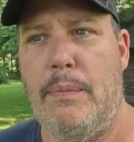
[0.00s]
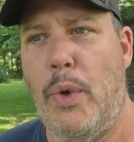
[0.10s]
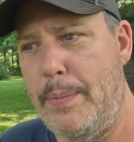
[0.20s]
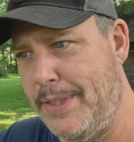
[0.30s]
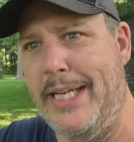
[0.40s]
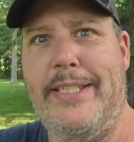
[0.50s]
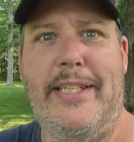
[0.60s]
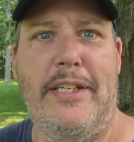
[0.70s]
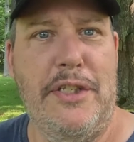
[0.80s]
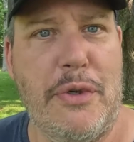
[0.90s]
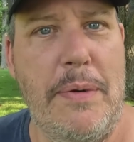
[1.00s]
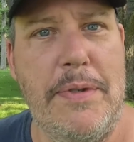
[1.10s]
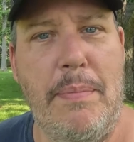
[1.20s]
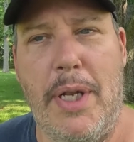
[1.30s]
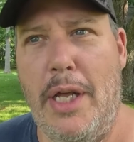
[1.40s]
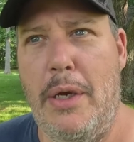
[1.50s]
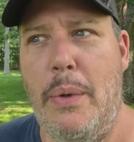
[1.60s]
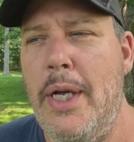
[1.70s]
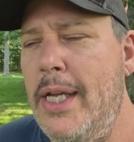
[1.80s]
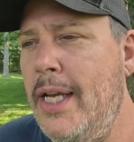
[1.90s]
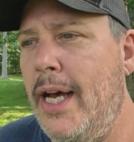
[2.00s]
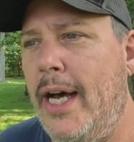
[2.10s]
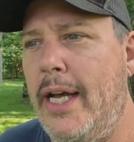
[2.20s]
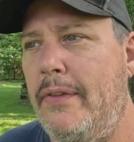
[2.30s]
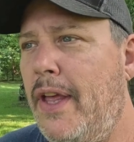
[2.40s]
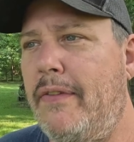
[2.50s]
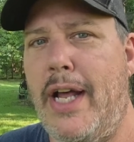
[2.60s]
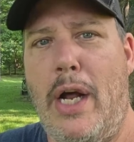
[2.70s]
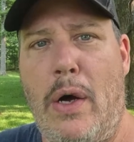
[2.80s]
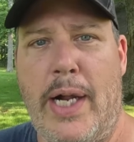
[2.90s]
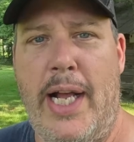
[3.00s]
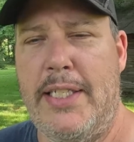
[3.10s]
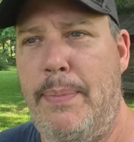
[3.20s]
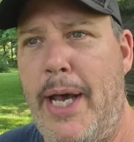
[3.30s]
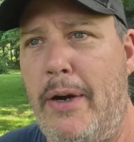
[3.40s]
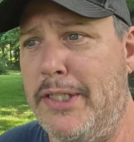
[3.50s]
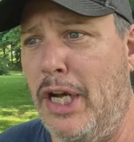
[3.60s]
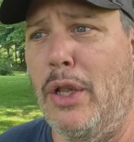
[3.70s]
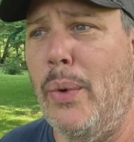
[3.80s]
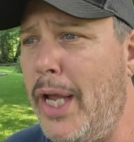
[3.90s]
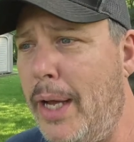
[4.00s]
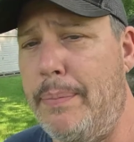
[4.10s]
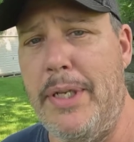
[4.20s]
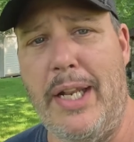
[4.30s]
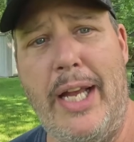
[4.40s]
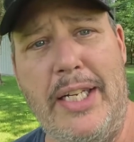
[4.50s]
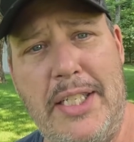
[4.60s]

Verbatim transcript: website's in the description below. They've got all kinds of batteries all the way up to like